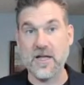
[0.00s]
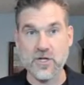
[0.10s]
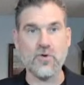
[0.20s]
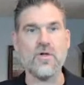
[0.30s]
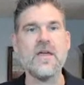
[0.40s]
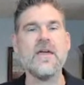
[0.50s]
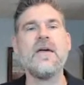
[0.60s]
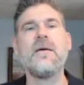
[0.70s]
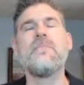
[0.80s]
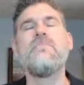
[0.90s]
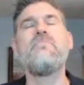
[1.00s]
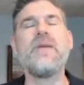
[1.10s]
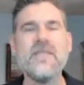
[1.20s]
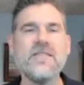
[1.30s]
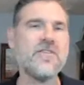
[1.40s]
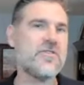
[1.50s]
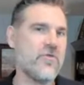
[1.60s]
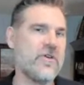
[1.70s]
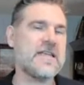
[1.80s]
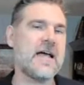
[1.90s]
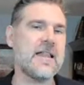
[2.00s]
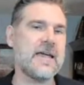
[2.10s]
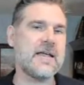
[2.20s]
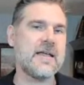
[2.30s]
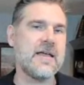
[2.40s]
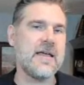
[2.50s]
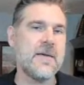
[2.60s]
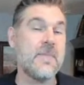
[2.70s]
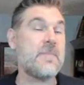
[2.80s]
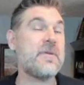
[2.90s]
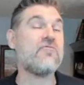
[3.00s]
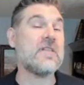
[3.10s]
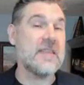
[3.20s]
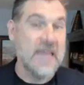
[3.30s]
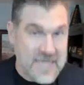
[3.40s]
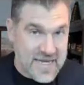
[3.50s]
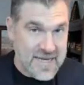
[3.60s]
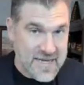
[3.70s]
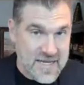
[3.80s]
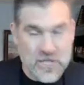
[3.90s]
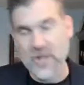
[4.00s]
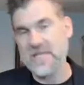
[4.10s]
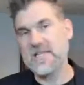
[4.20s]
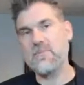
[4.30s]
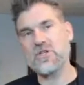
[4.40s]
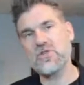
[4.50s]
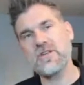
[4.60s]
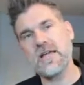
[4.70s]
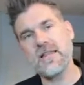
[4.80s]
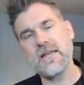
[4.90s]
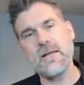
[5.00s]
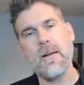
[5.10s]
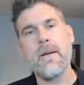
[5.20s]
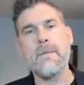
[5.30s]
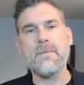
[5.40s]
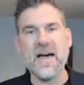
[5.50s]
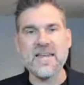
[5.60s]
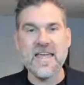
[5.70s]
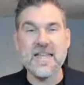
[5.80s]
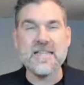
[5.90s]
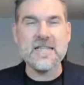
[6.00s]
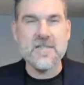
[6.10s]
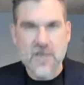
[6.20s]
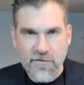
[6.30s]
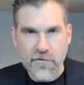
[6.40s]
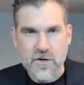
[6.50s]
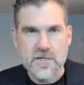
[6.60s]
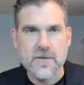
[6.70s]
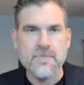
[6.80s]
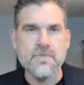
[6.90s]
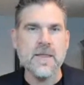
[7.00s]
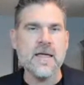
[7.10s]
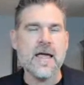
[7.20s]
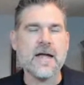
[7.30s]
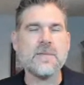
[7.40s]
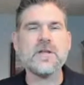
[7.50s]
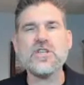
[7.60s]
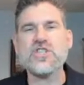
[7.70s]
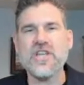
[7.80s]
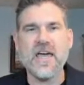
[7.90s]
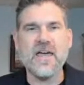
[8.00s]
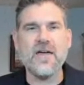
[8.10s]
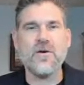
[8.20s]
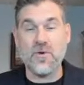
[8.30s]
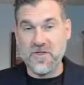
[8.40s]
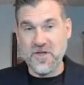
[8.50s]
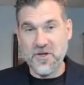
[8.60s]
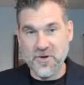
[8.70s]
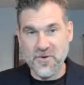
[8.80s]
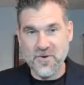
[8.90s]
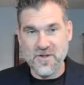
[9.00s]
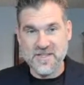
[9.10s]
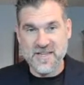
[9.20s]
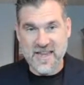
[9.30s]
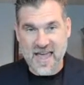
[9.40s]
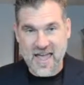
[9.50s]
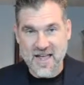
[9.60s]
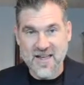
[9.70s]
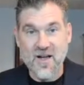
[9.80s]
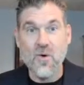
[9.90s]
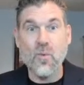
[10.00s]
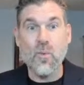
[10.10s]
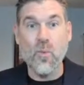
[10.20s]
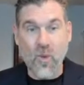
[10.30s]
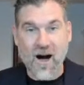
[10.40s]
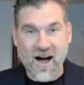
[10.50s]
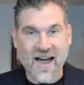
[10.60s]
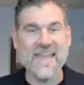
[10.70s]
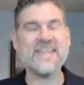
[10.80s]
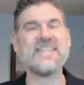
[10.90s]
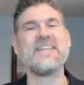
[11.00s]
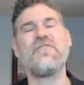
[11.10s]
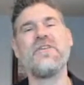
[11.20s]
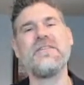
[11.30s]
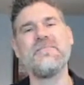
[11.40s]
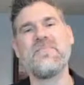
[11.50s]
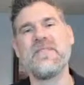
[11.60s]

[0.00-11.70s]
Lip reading: at all. Business storytelling may be related to entertainment storytelling, but it's different. And I'm going to share with you today why it's different